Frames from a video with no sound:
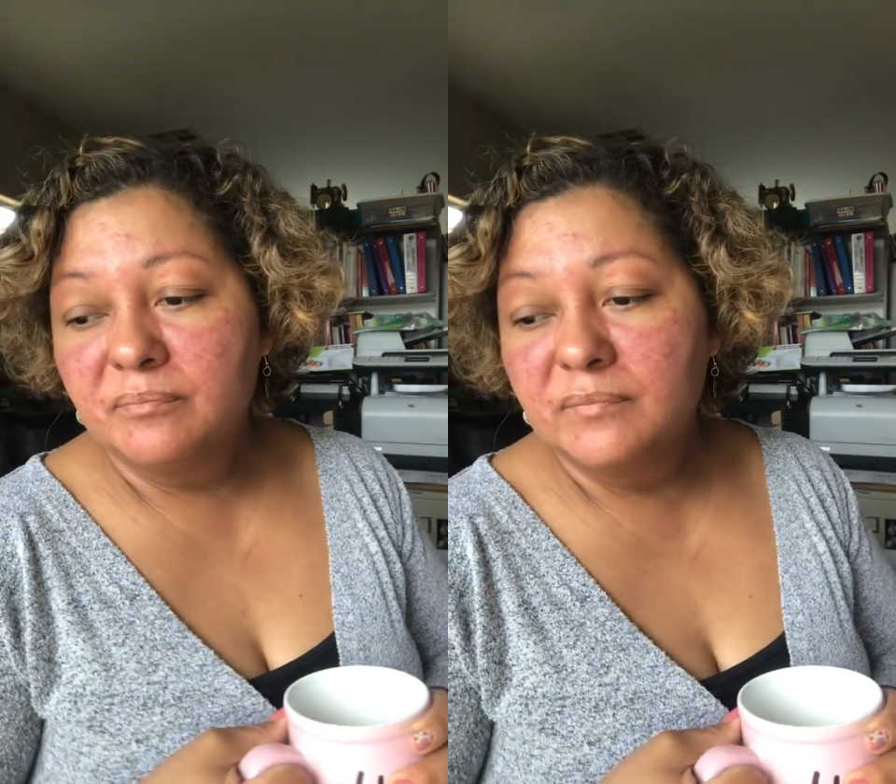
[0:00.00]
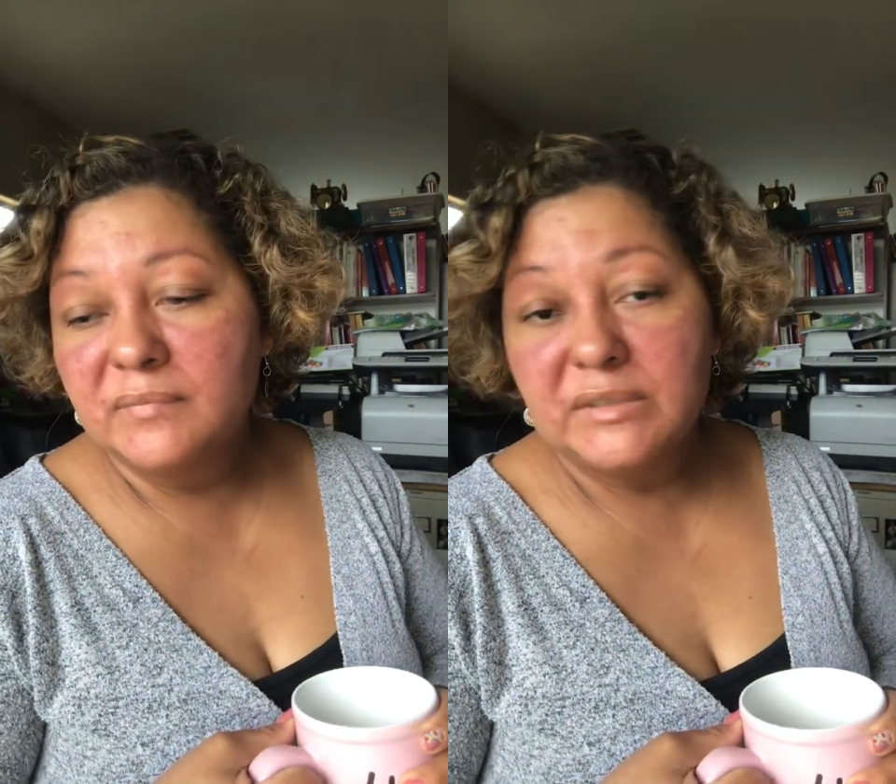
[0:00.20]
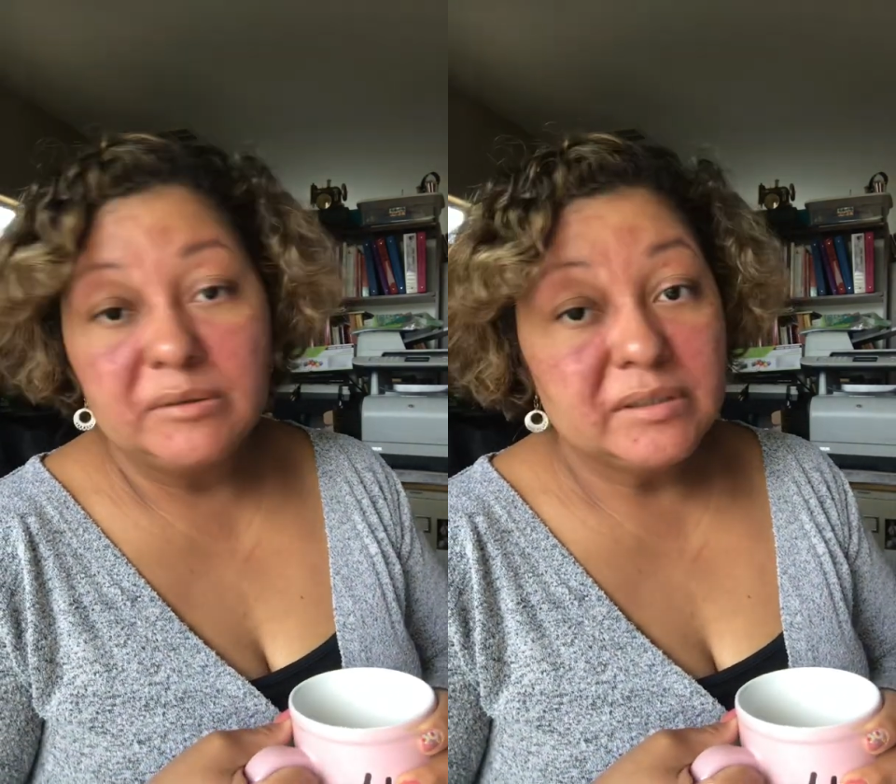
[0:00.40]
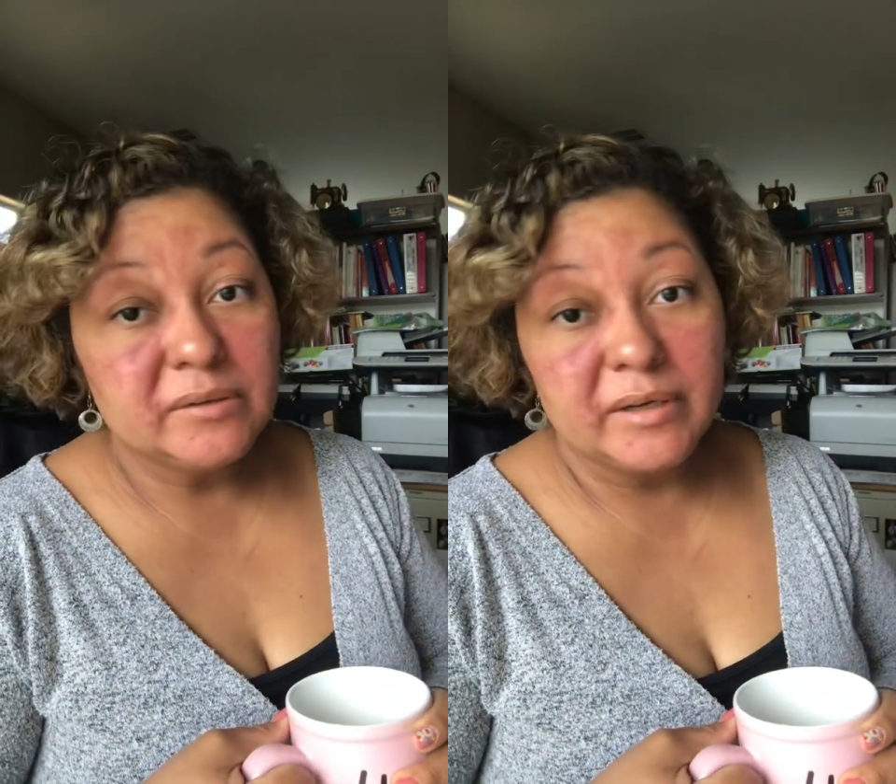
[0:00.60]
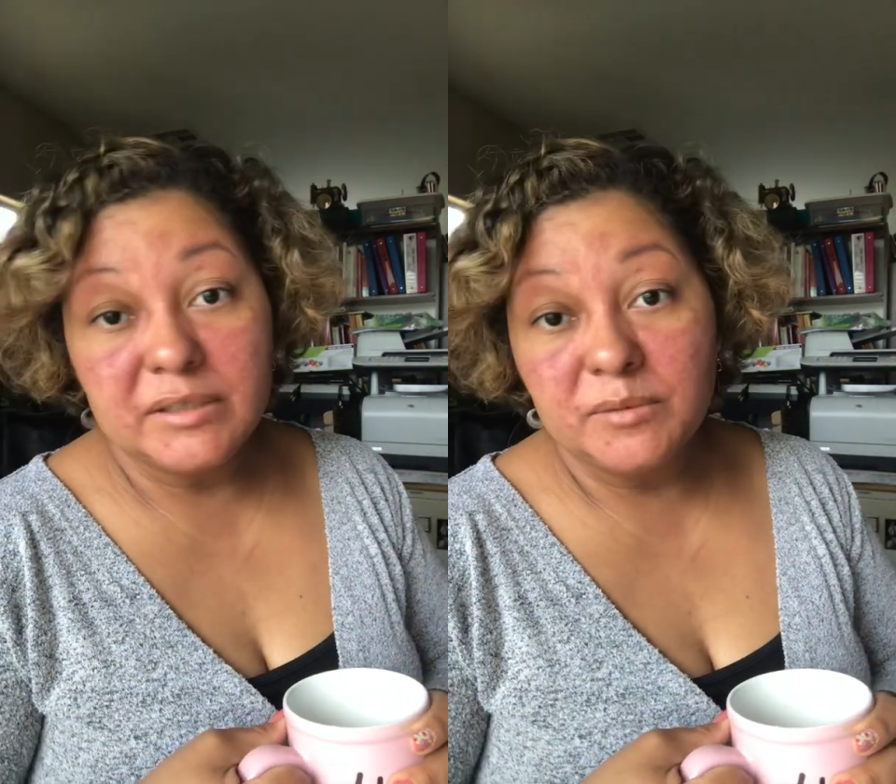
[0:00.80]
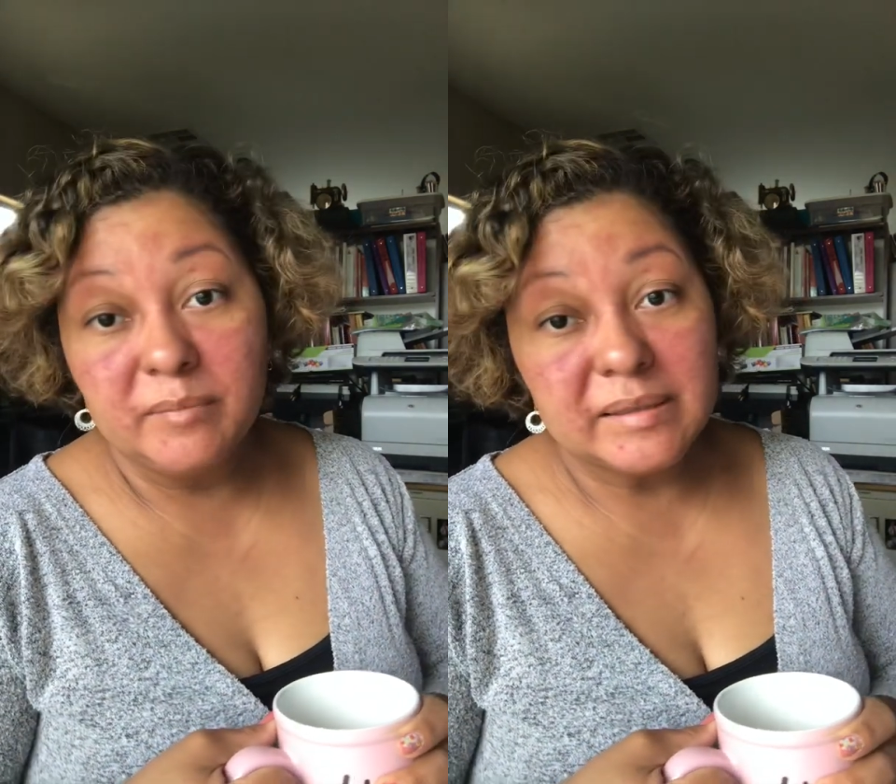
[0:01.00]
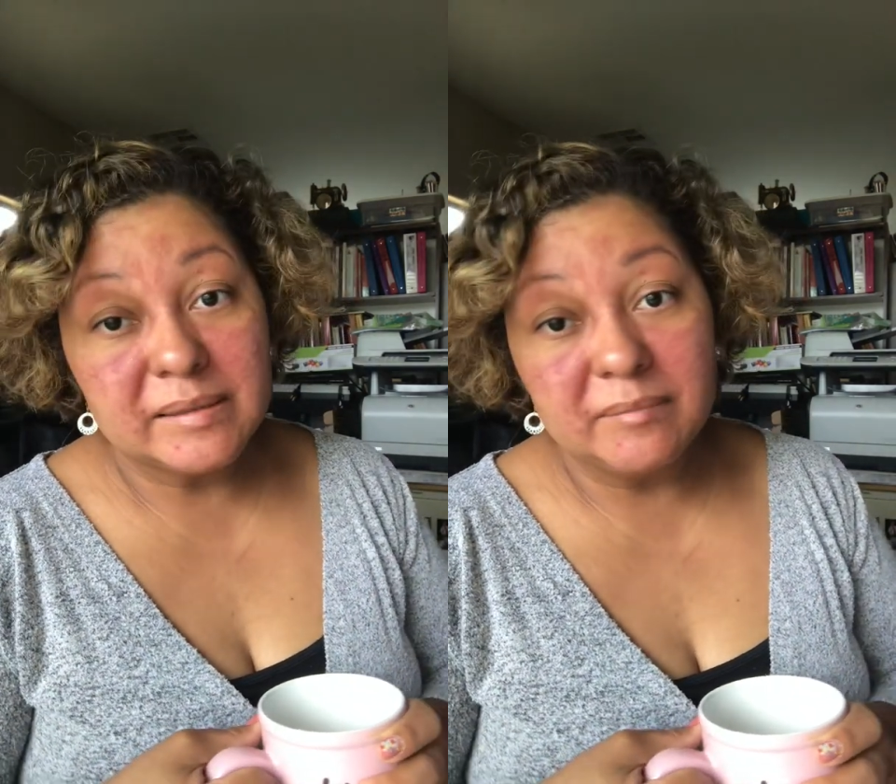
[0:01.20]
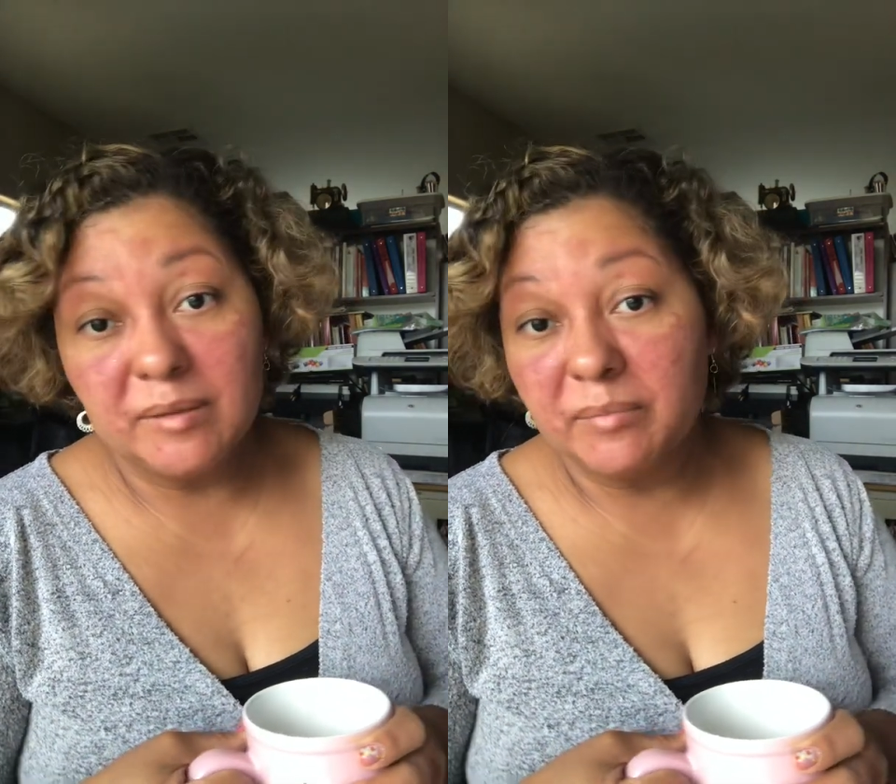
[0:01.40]
So it's okay to mix
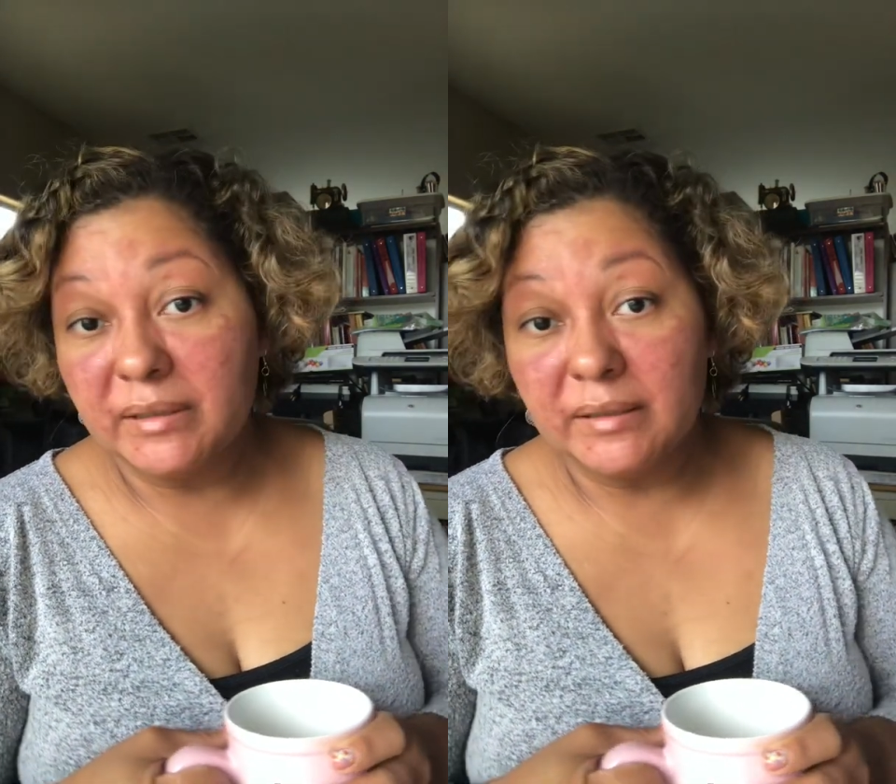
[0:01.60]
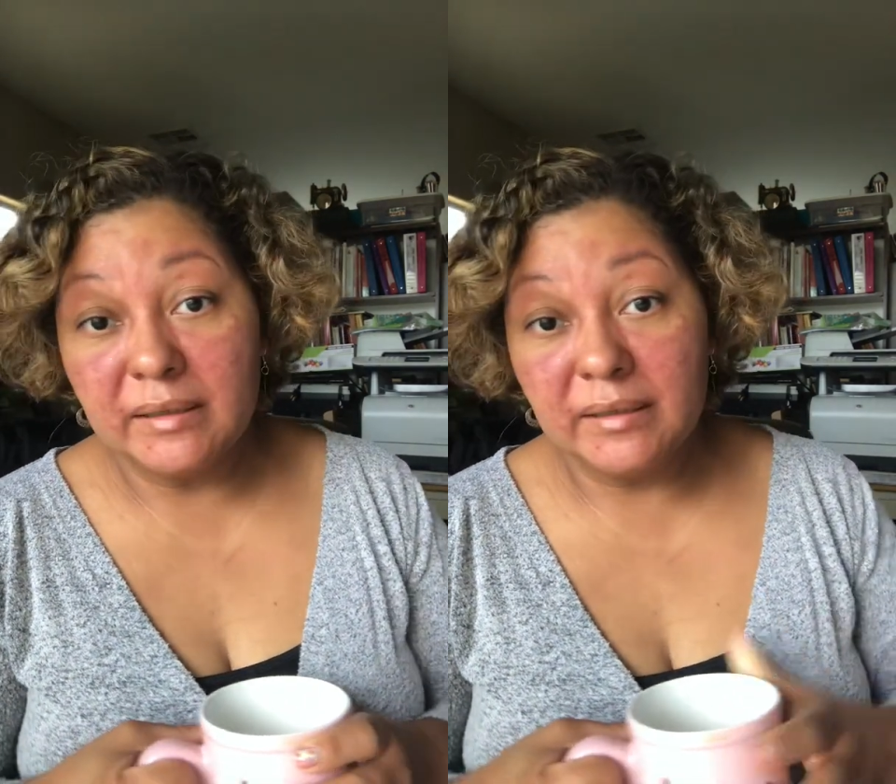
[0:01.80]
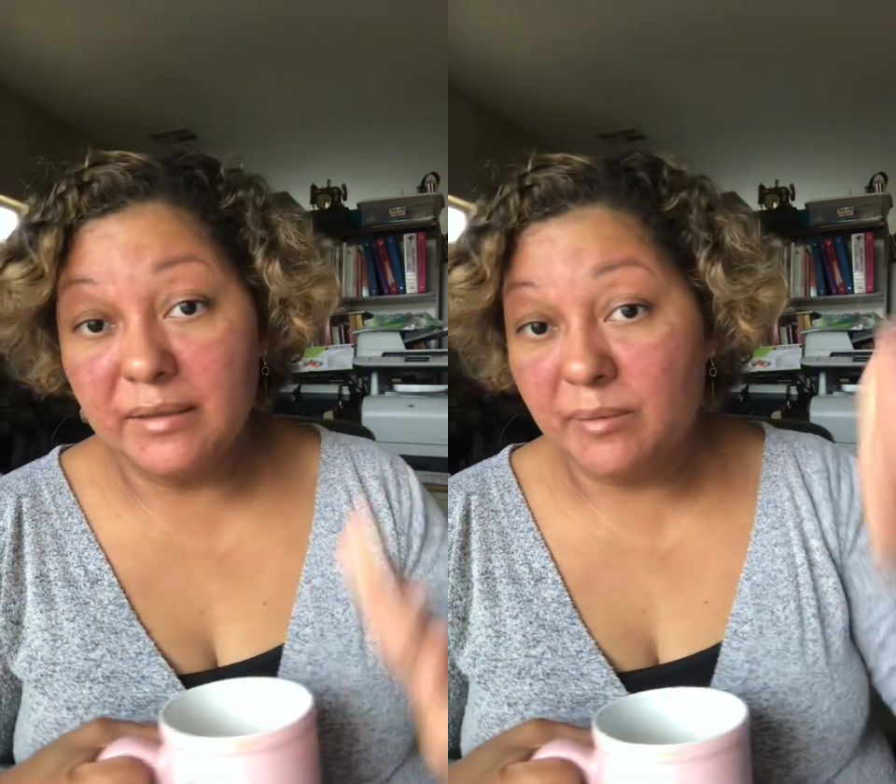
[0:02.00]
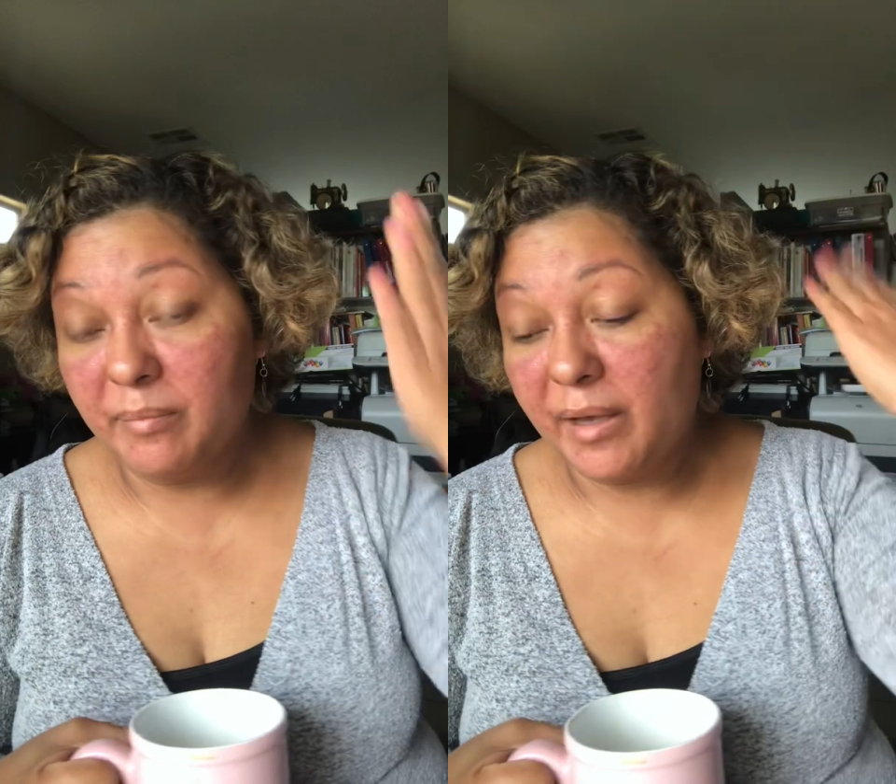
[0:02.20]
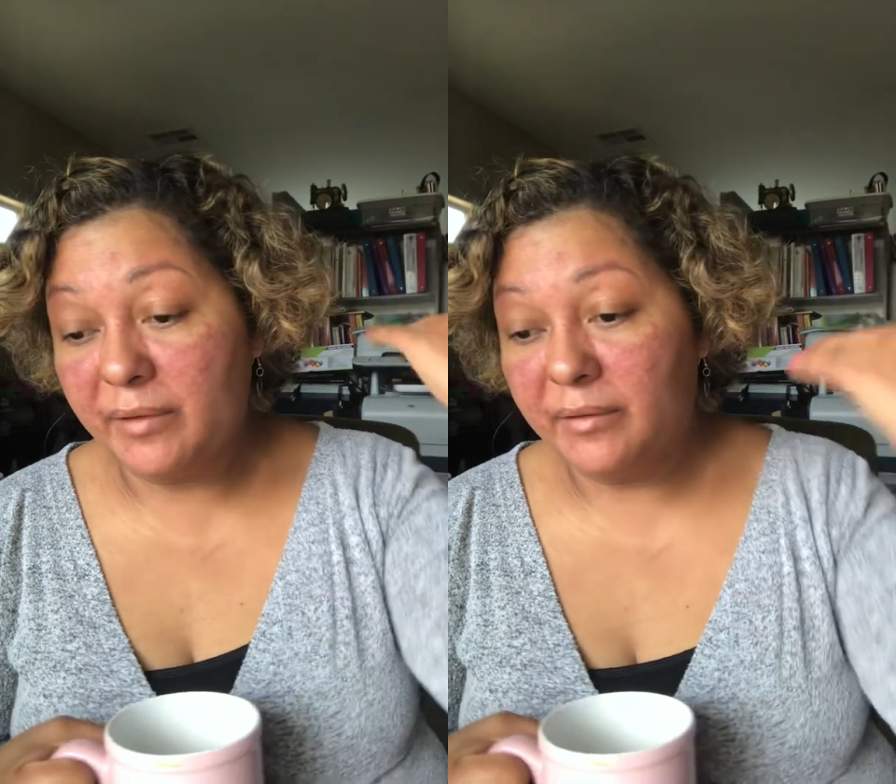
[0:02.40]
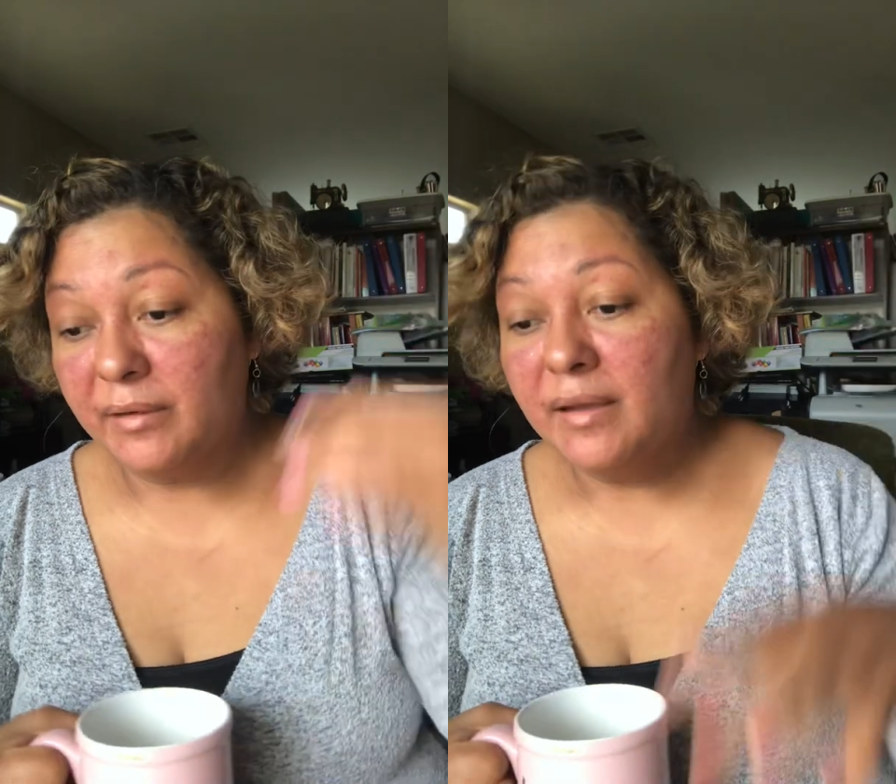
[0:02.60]
them up with another pattern.